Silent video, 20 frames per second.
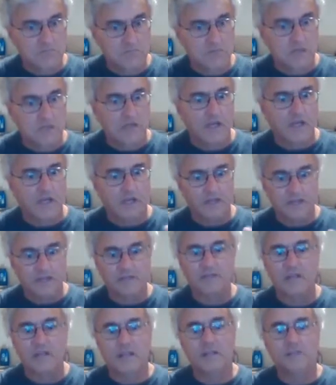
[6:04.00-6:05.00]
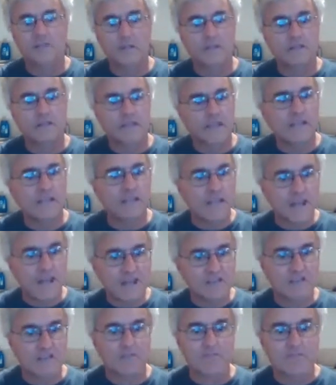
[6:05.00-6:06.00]
And his thing is about taking
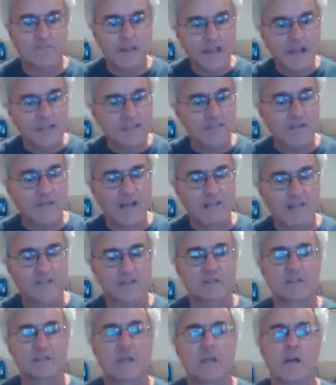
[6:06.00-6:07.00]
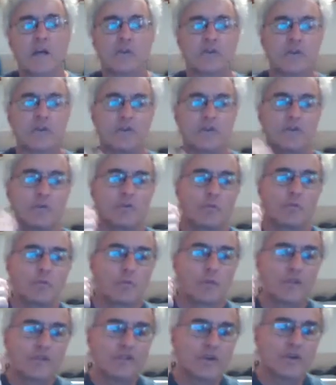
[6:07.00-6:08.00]
action, massive actions, till you
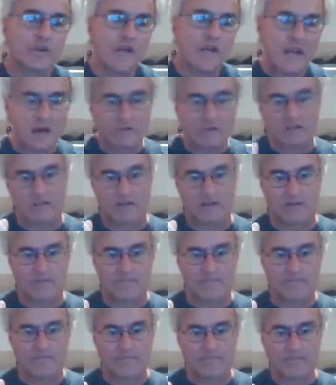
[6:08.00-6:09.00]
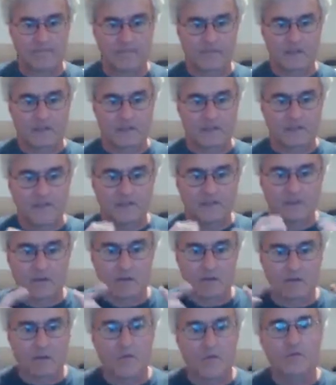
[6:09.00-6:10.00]
reach your outcome. That's the
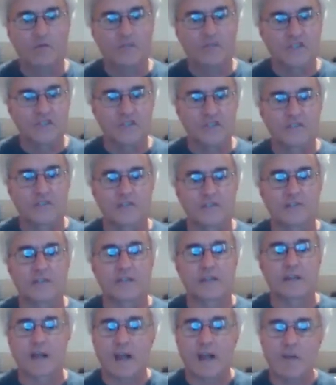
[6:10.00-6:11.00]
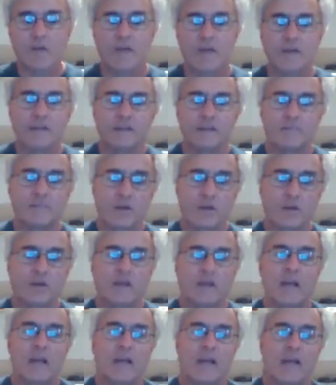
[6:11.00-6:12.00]
whole gist of his thing. I read his
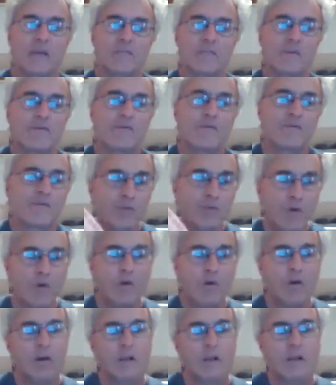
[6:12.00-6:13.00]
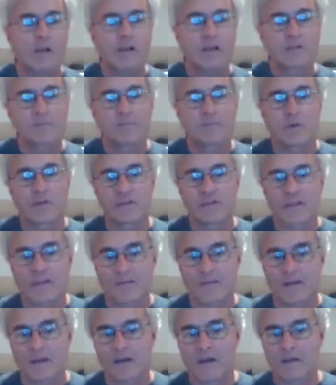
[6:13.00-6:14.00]
book, and before his book came
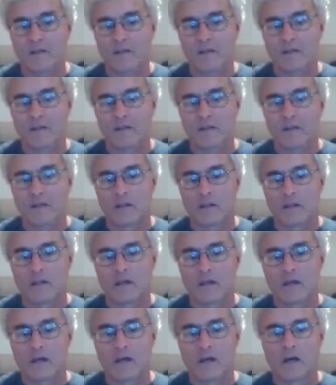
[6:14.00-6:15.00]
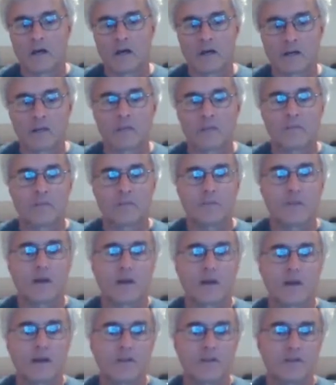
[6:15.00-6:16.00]
out, Unlimited
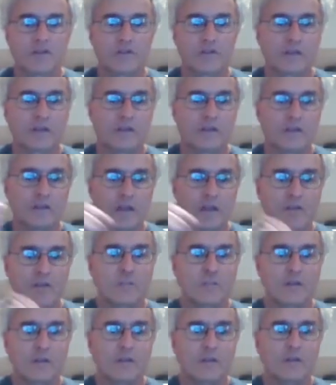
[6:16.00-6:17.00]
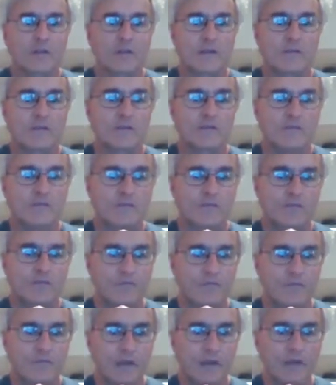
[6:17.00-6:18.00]
Power, he used to have another book that
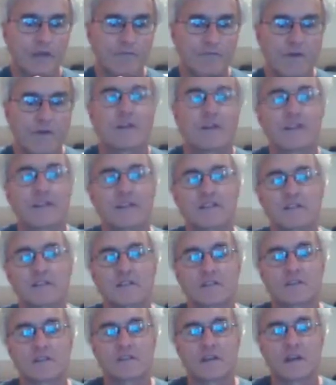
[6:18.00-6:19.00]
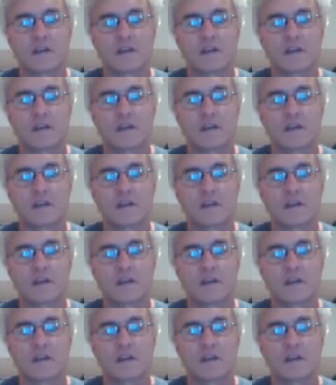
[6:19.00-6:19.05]
had far less